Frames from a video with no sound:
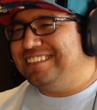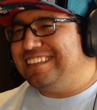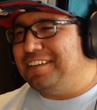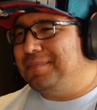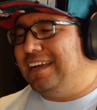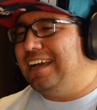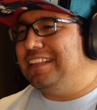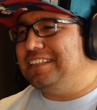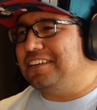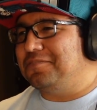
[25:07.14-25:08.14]
I mean, I
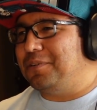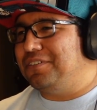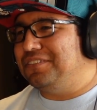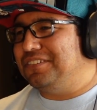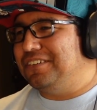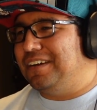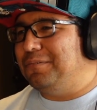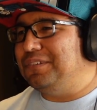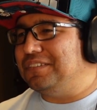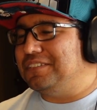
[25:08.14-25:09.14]
had the experience. You know, I
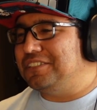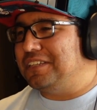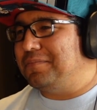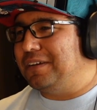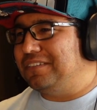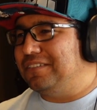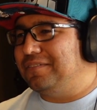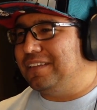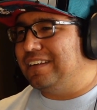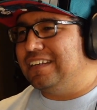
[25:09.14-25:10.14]
wasn't shitting
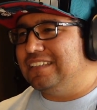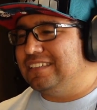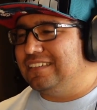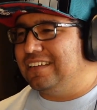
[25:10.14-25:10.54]
myself like anything.